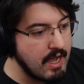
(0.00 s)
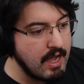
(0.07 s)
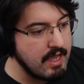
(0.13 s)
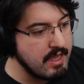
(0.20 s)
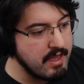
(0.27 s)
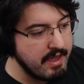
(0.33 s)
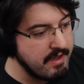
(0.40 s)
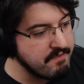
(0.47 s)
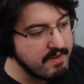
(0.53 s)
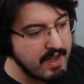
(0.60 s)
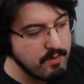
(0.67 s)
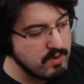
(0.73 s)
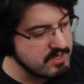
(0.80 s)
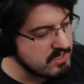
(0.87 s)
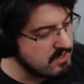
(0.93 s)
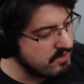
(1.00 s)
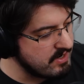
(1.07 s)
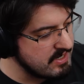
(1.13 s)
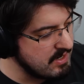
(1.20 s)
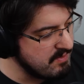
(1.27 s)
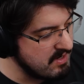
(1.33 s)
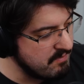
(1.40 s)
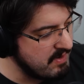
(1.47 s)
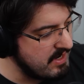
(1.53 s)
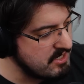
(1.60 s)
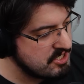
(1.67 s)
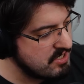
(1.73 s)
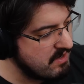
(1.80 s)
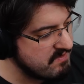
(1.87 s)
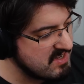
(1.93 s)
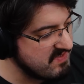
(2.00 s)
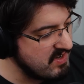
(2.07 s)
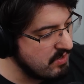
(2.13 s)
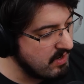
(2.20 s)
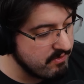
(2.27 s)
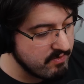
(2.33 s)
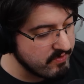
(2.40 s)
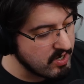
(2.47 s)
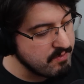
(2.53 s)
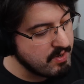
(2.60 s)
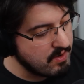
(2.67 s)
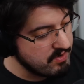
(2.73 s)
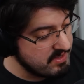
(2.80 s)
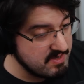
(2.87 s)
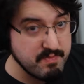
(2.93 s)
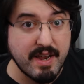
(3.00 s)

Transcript: if I wasn't already tempted to buy shit off this video, I would have already bought one of these.